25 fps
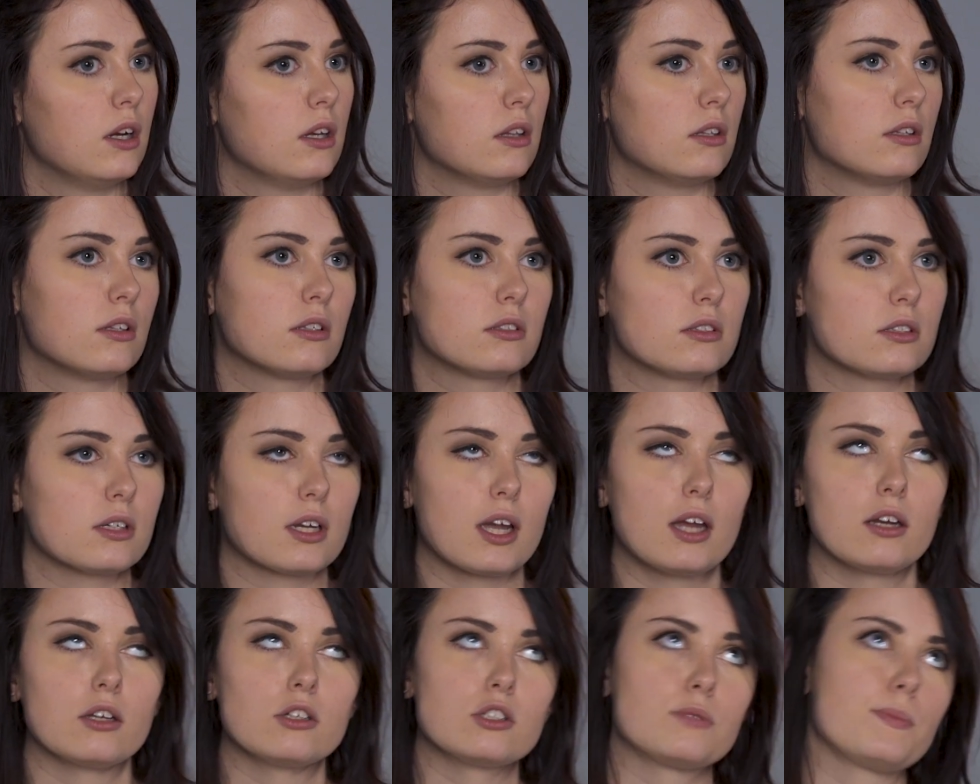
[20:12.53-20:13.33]
this
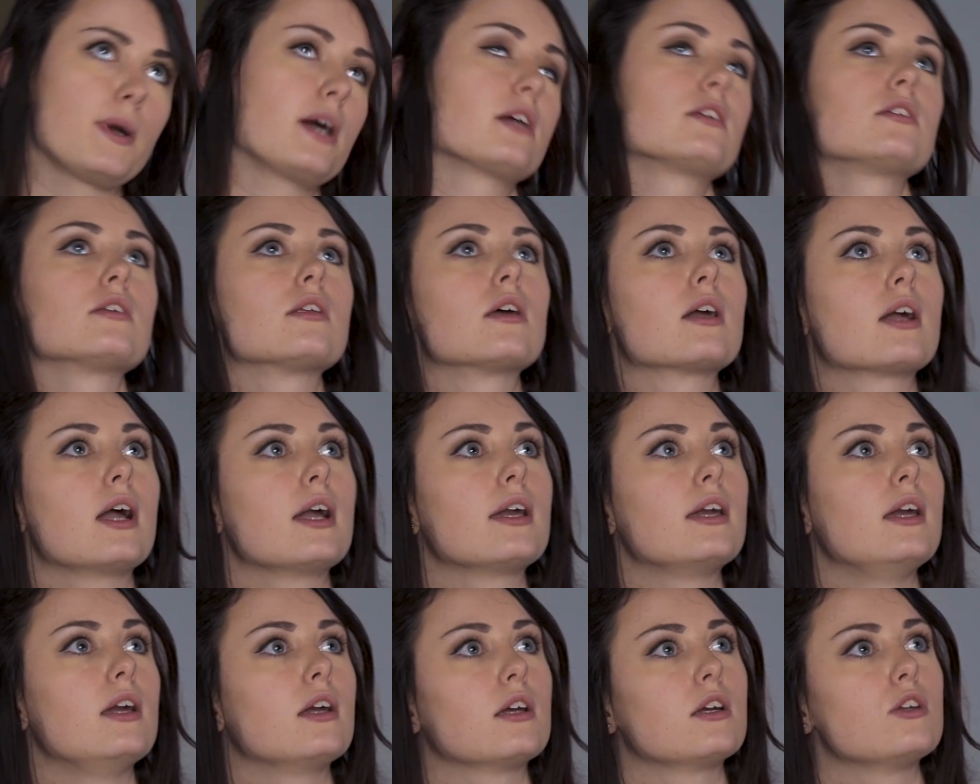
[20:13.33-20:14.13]
again goes back to like I
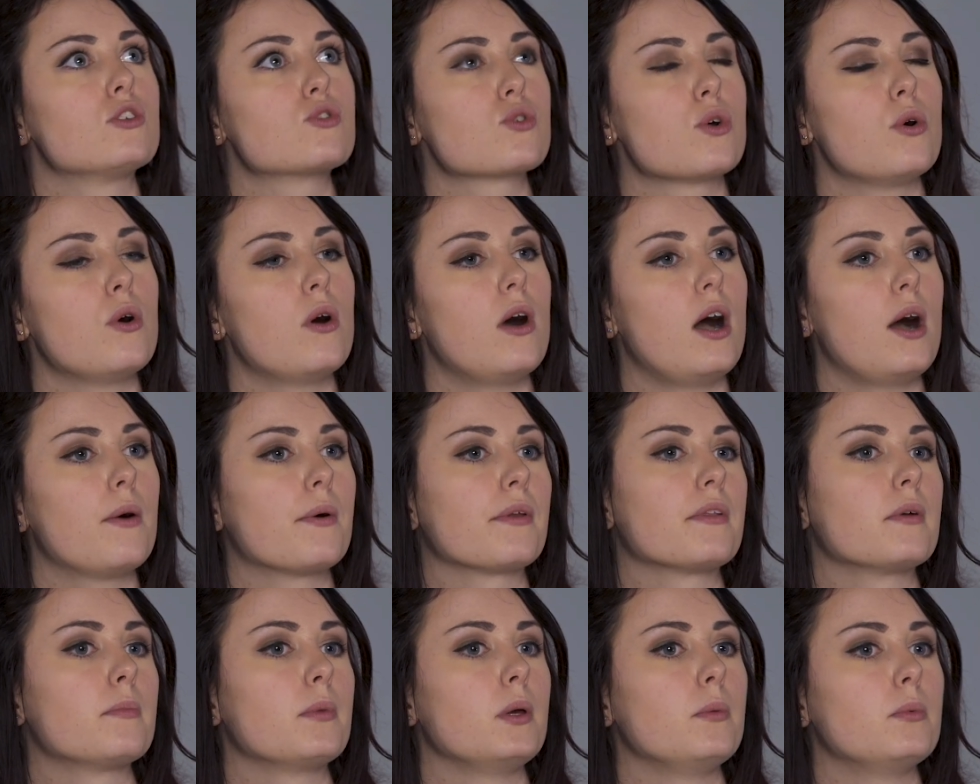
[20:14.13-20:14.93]
can't control how
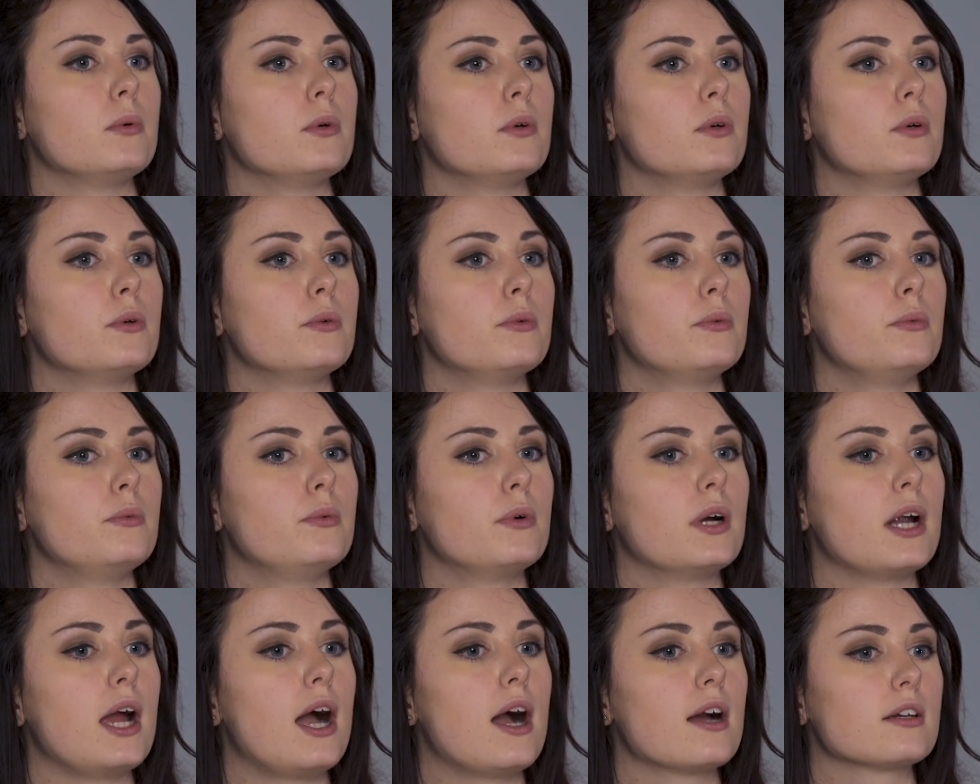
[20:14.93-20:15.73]
other people
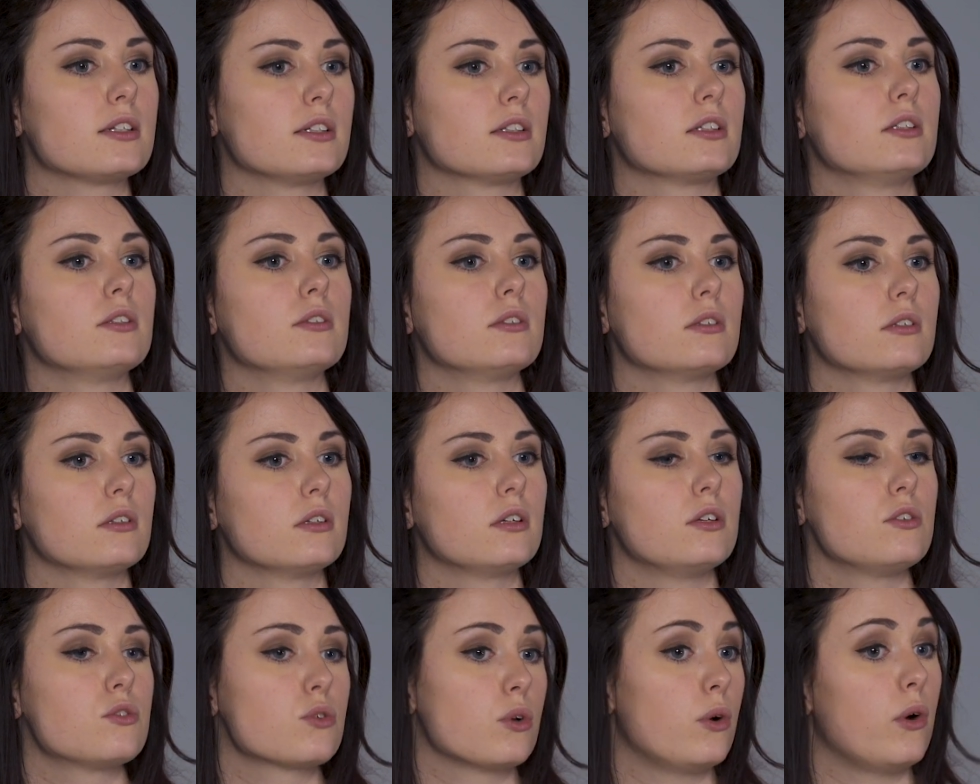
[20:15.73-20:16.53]
react. I can only
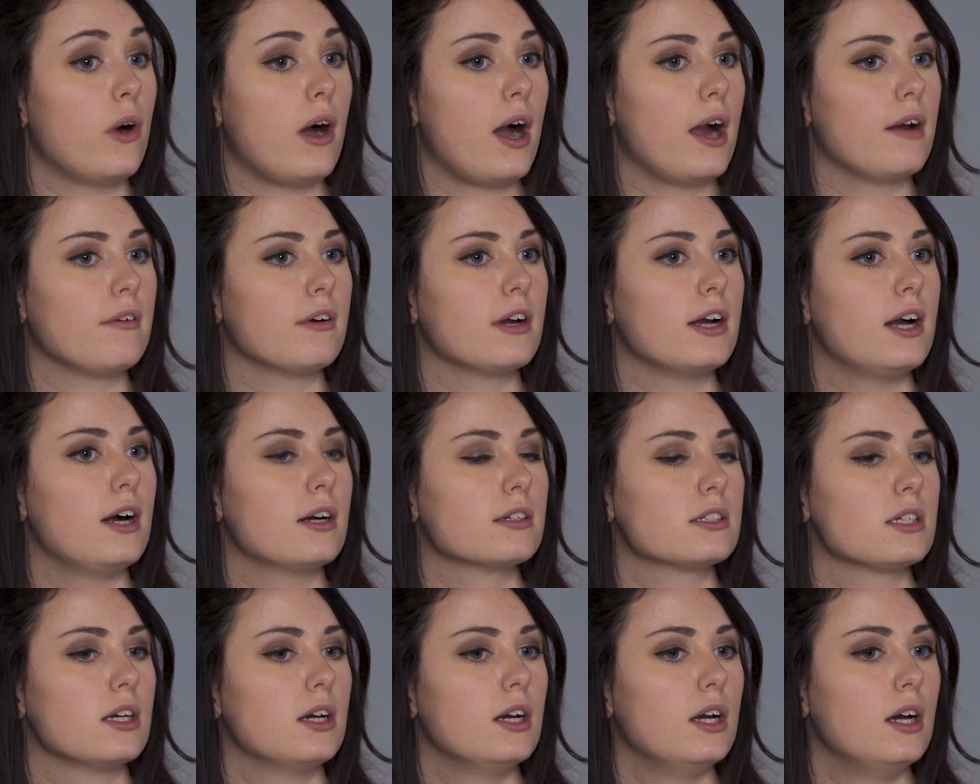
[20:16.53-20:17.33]
control how I
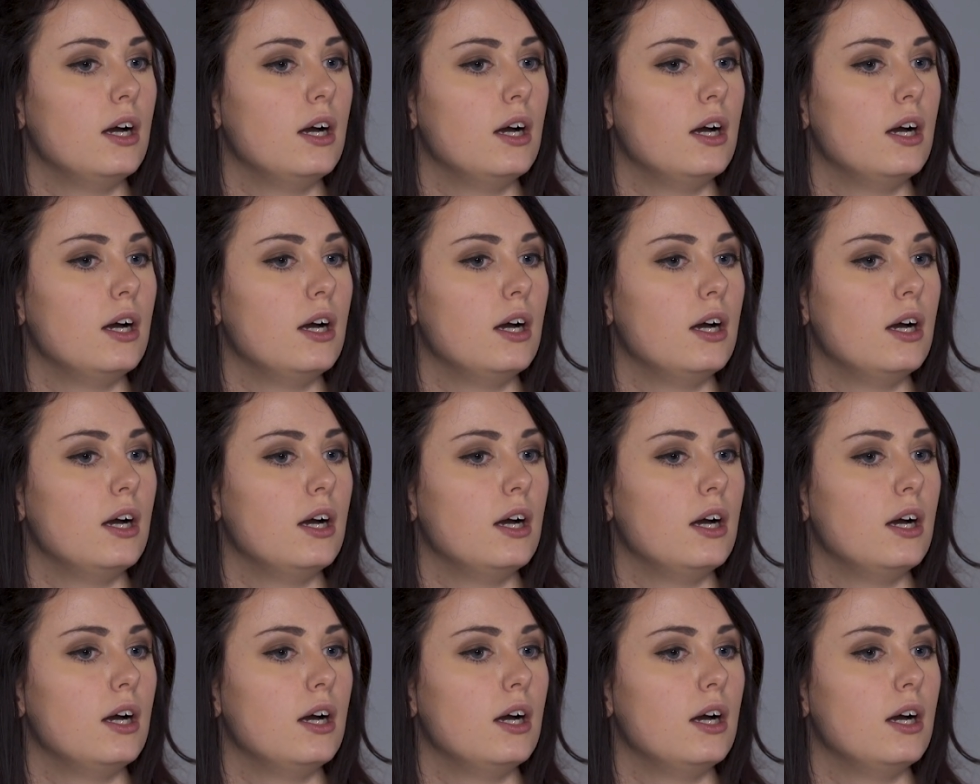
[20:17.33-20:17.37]
react.